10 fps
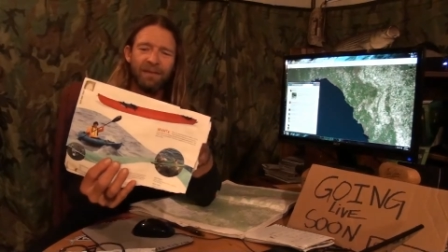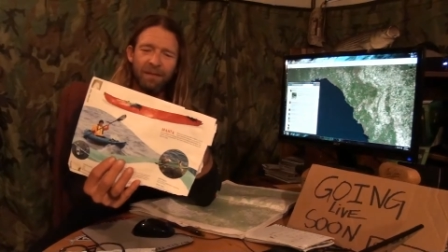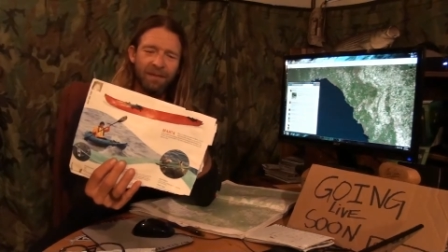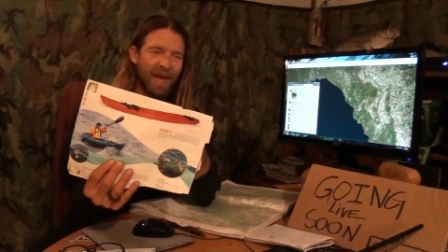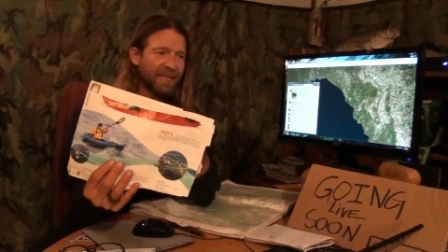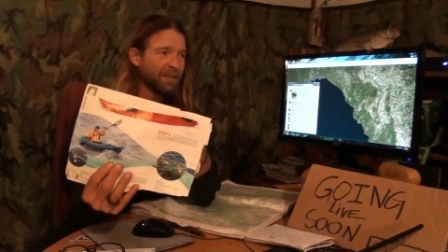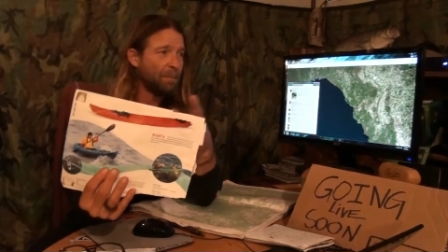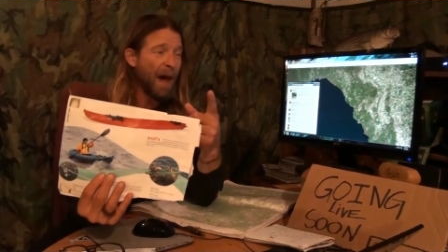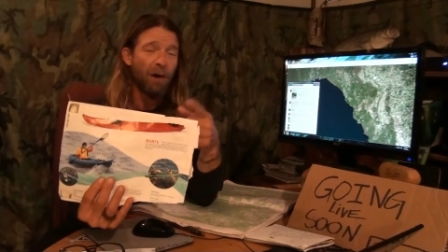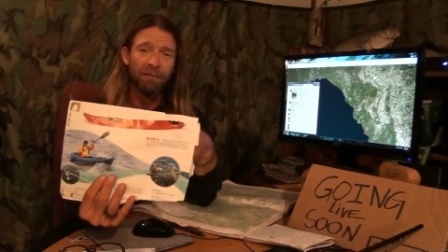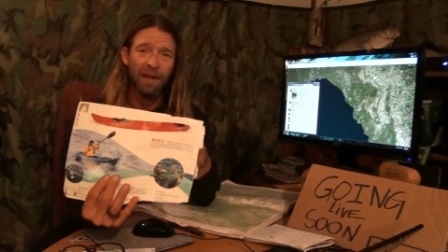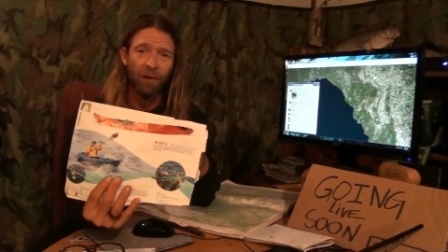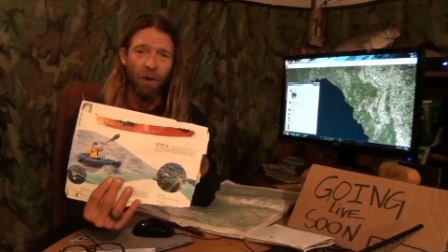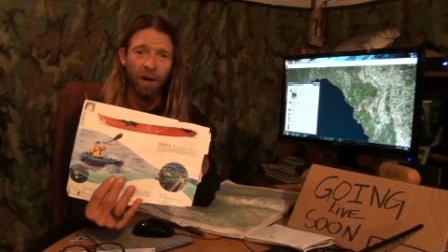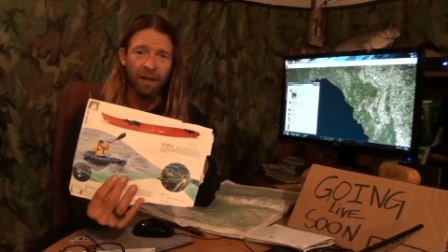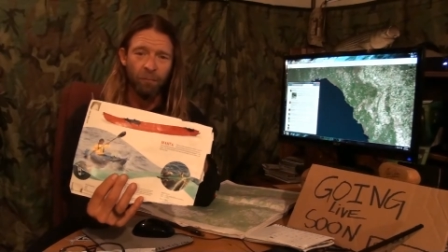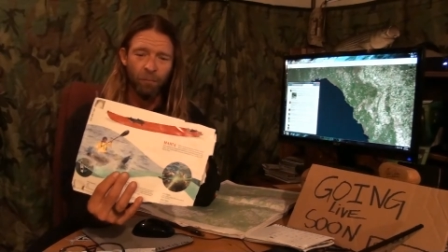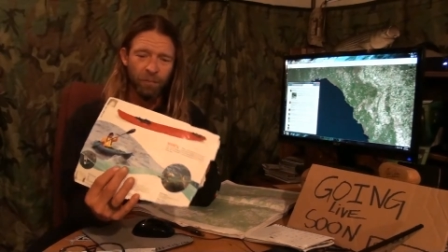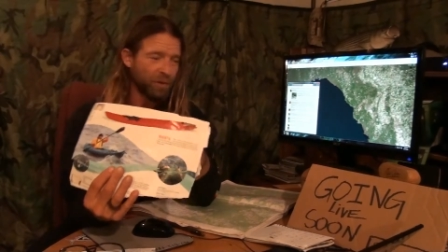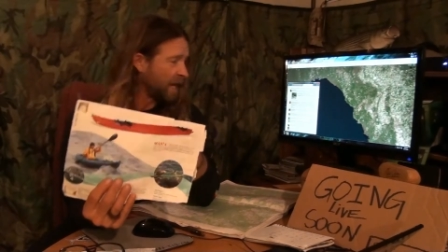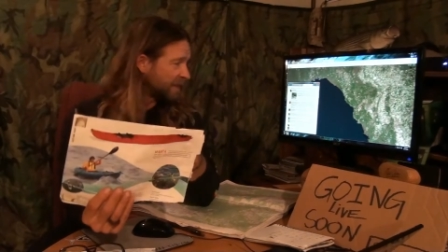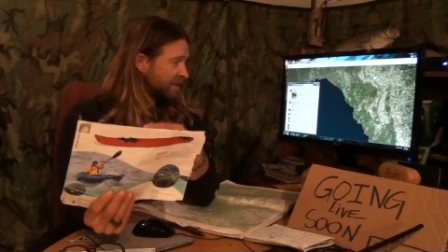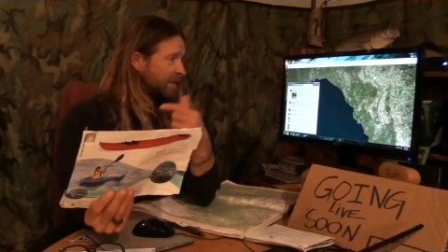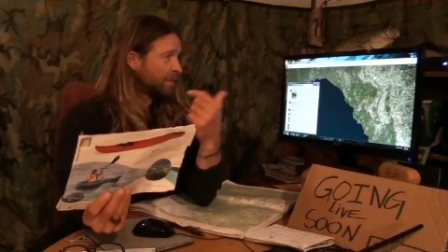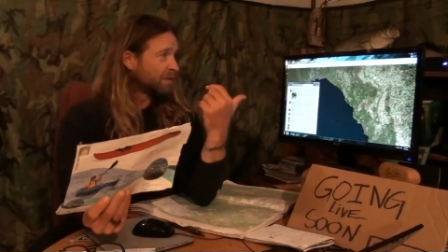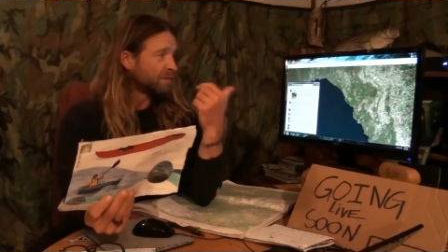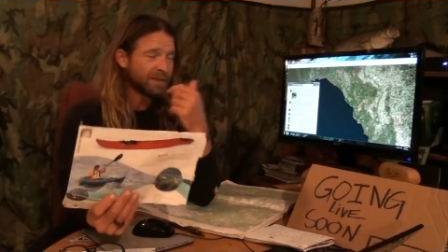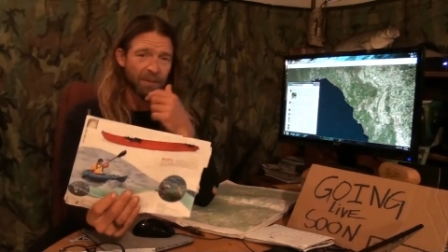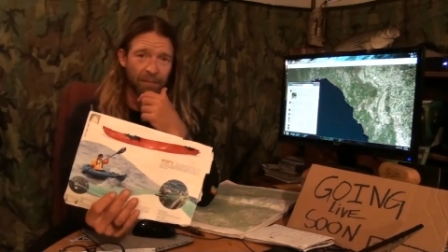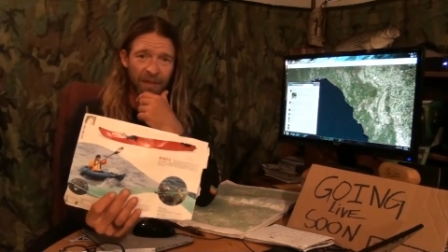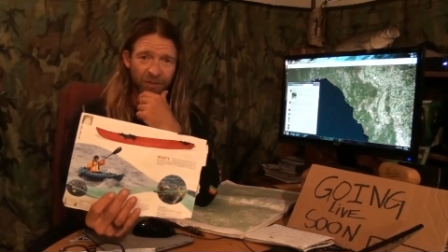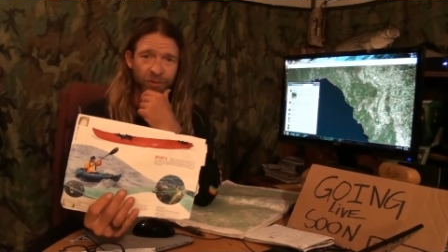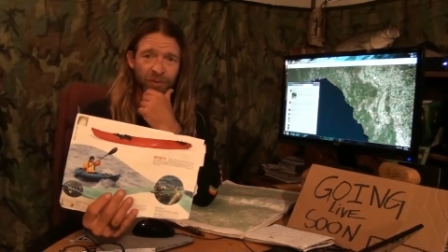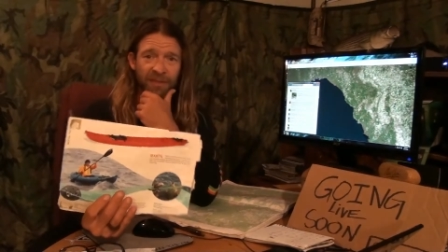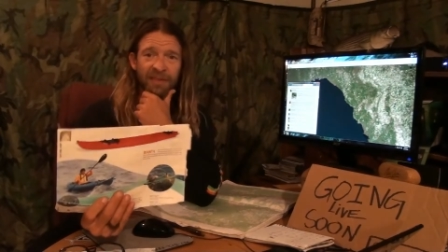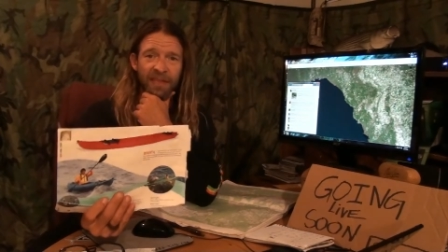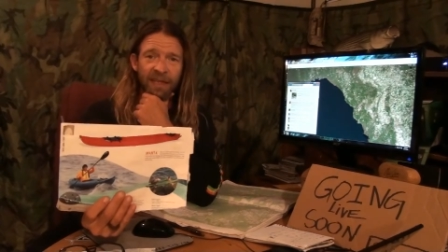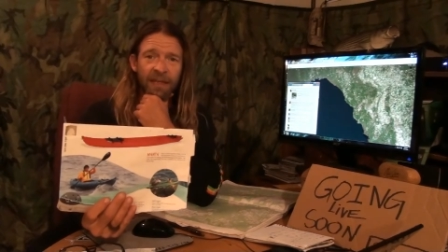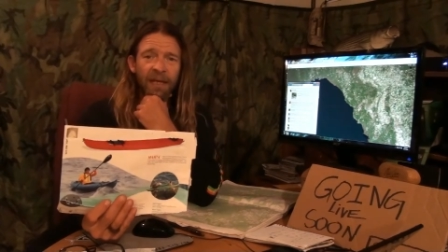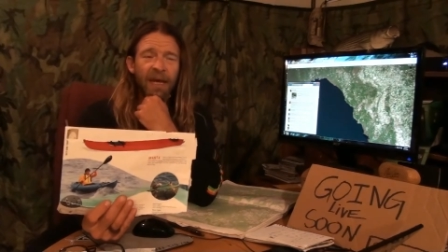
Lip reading: it has a bow flare on it. You can't see it, but in some of the pictures you can see it. It